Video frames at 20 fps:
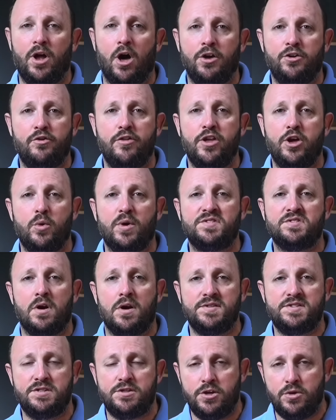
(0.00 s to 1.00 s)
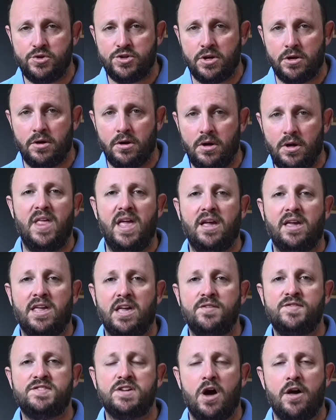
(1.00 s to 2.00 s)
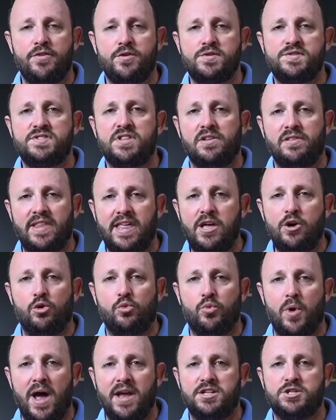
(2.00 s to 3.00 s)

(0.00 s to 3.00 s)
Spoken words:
under the U.S. Constitution. It gives others the legal right